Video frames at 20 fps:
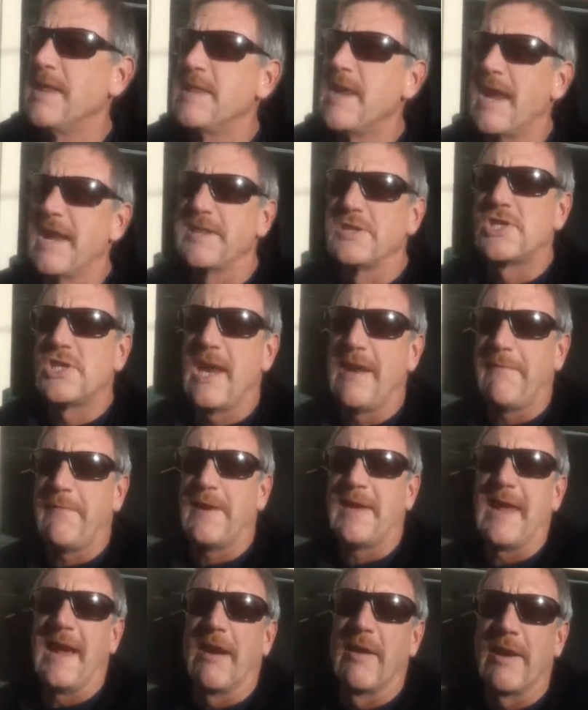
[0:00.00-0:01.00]
In
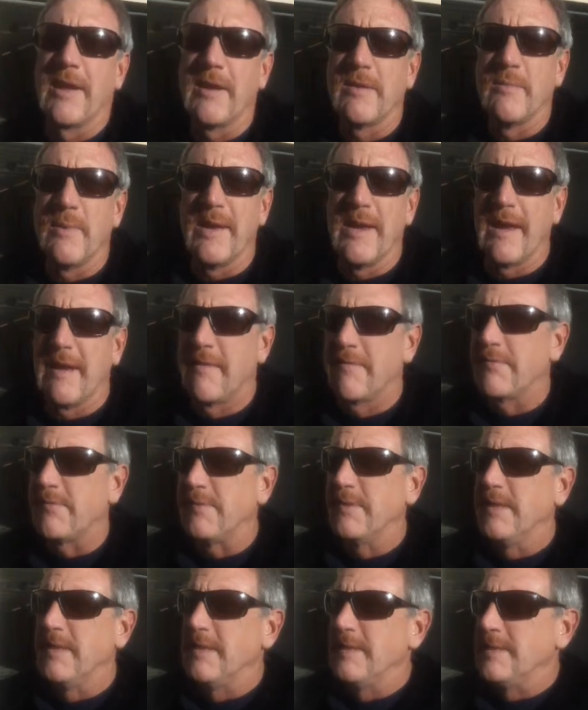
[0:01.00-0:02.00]
Chaffee County, we
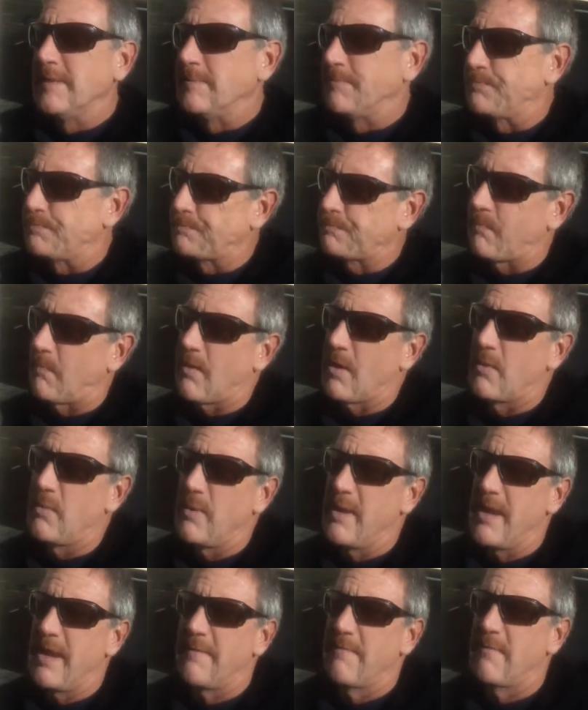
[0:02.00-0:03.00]
have
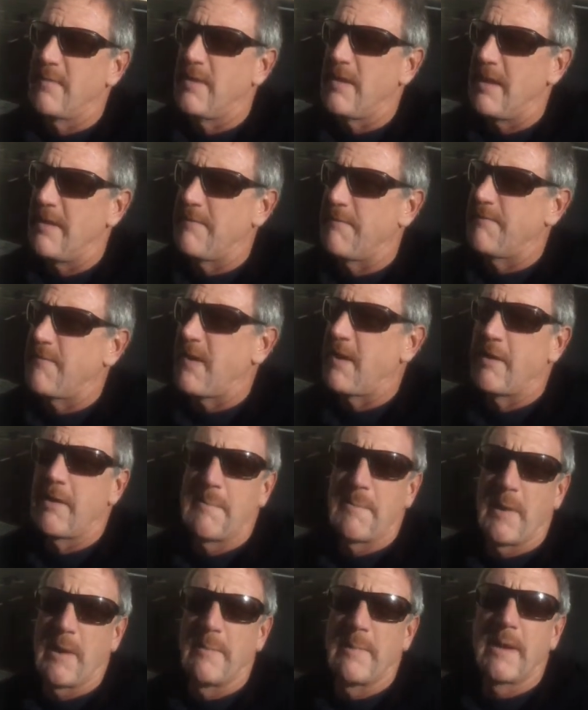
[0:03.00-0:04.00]
a fire
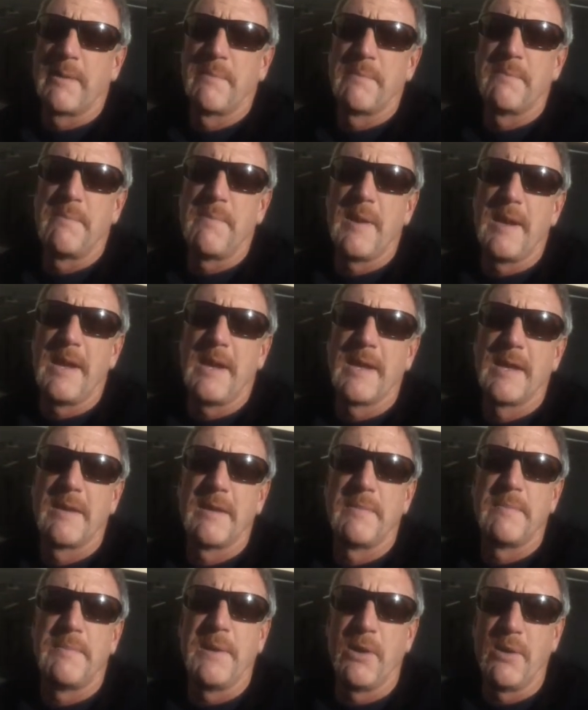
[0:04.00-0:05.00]
department
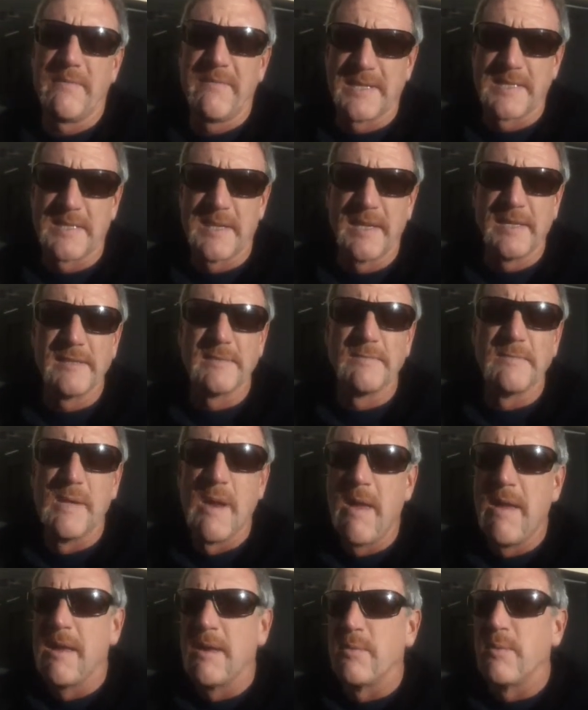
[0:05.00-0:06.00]
in Buena Vista.
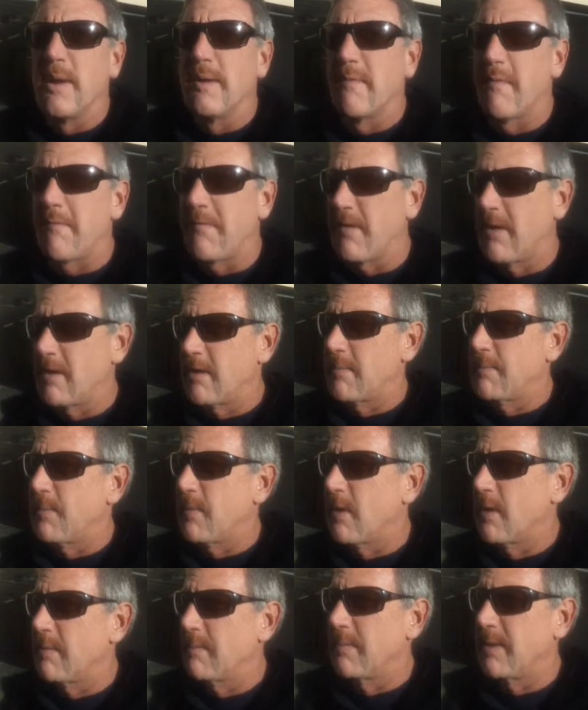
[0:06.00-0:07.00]
We have a fire
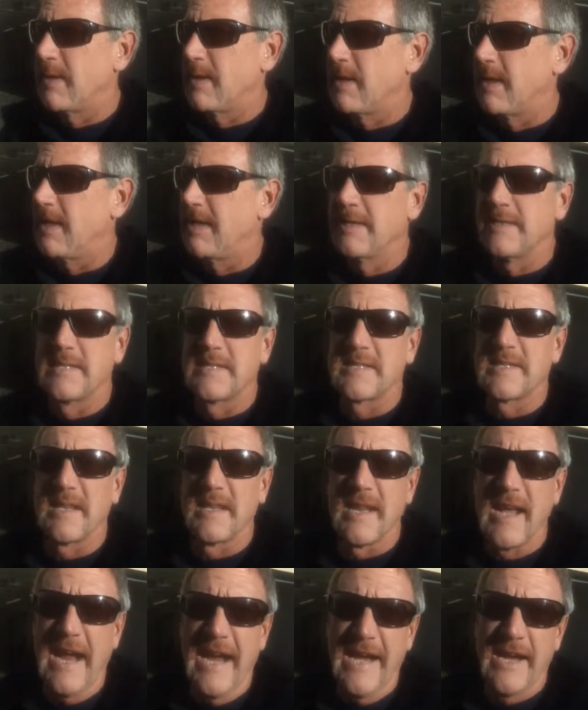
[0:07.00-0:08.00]
department in
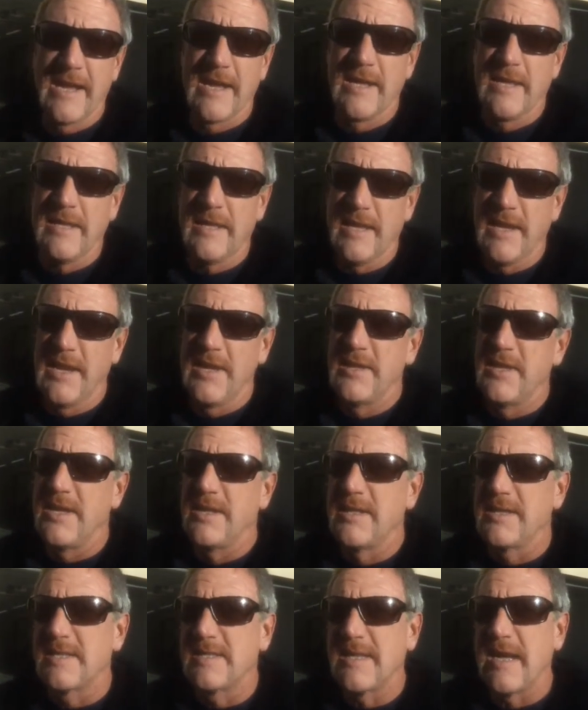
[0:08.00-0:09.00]
Salida, and
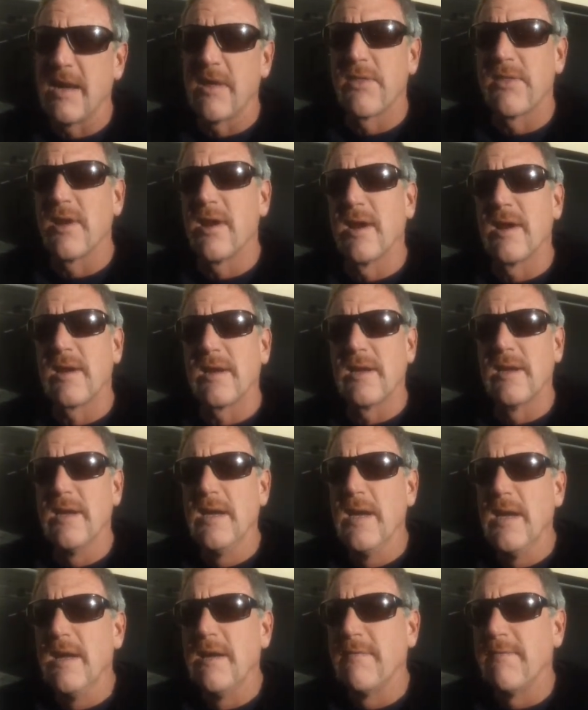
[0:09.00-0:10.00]
then the South Ark
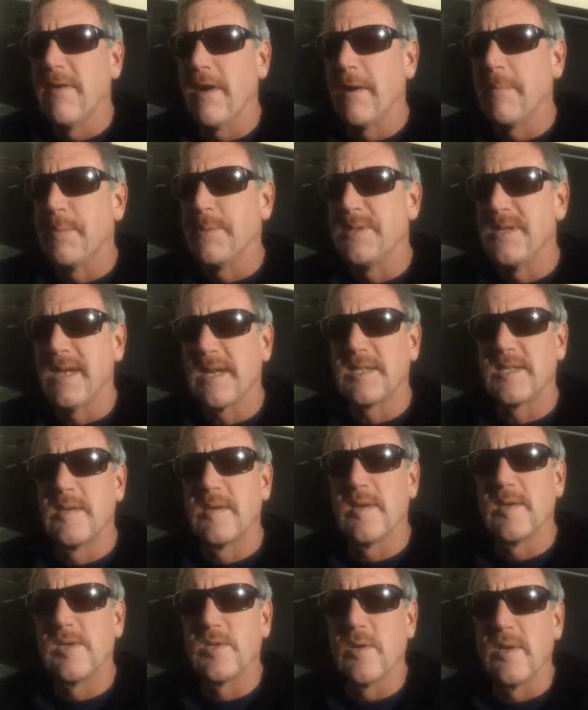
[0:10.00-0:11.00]
Fire
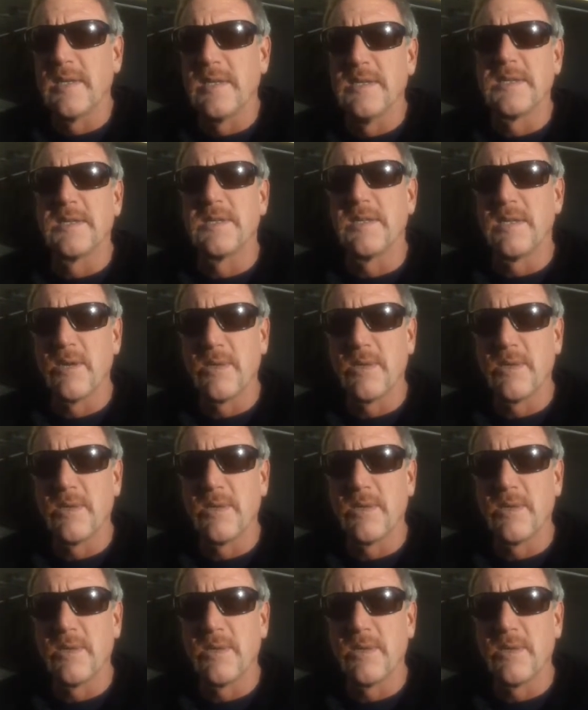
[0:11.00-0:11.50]
Protection District is